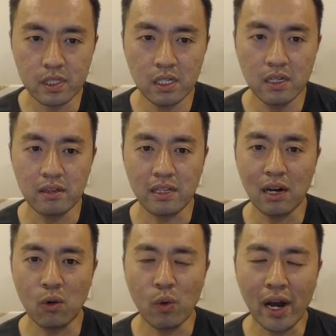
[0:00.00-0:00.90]
Now,
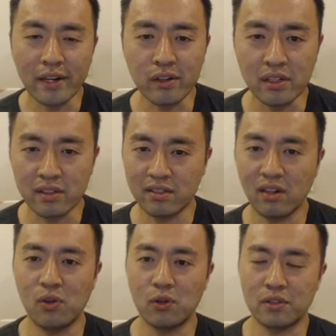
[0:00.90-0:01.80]
why do you need a
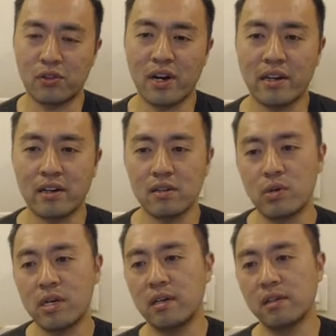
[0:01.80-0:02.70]
self-hosted tracker?
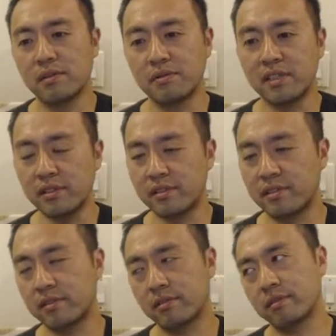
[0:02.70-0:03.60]
Well,
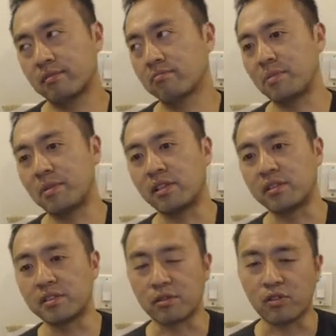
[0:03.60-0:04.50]
I mean, you could
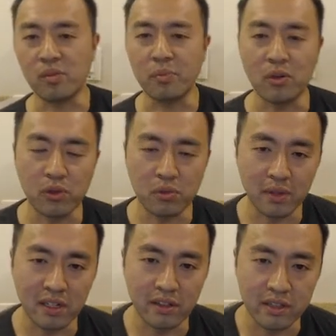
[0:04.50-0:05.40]
disagree with
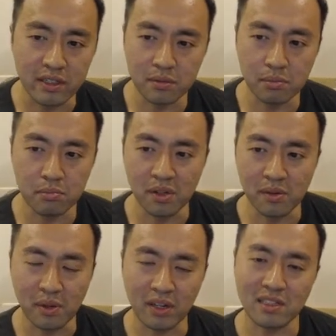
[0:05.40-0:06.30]
me on this, maybe
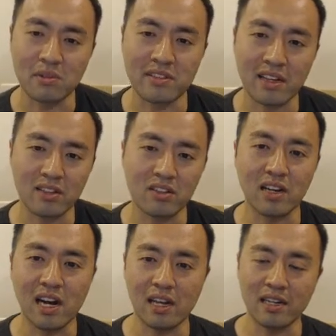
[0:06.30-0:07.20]
because I'm a technical
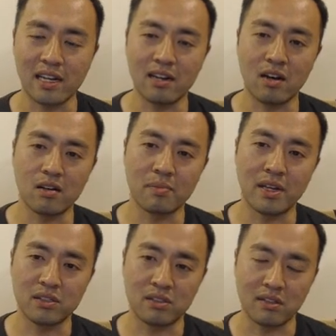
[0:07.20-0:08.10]
guy and I know how to
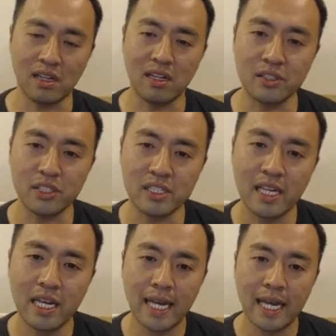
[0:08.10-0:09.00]
manage technology,
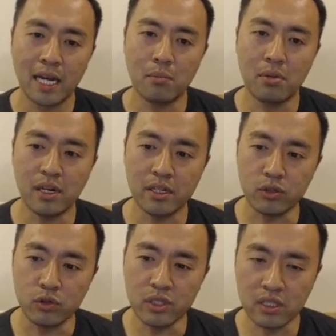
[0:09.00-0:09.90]
but
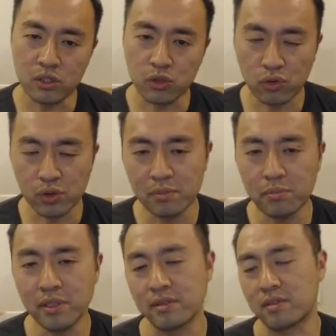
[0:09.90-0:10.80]
you need control in
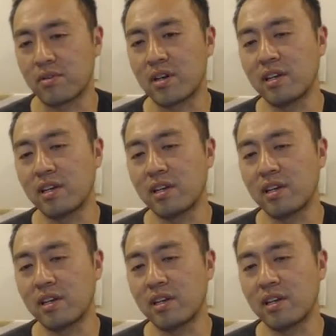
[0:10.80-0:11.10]
business, right?